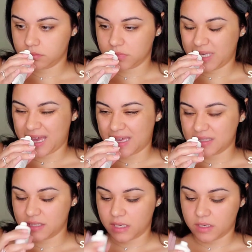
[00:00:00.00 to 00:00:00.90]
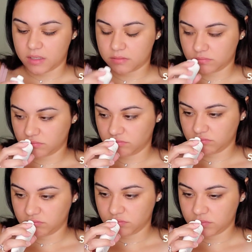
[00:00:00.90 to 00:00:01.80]
Yeah, it's like,
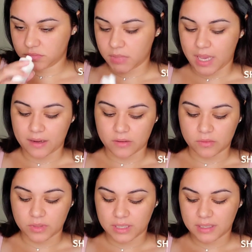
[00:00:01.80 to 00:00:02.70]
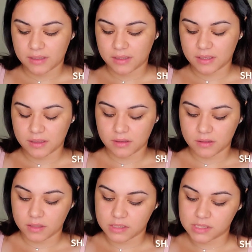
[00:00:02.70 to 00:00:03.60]
I don't know.
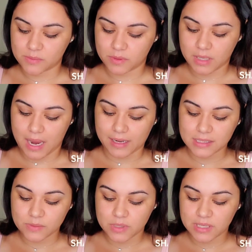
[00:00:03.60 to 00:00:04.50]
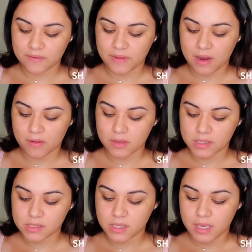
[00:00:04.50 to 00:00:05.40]
It's kind of smells like flowers.